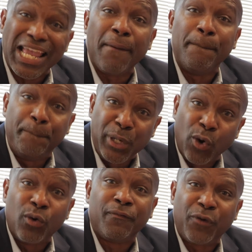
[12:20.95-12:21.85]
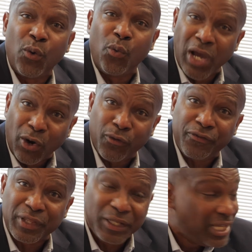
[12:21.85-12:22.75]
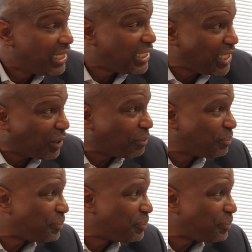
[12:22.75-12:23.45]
at Built for Wealth. Tim.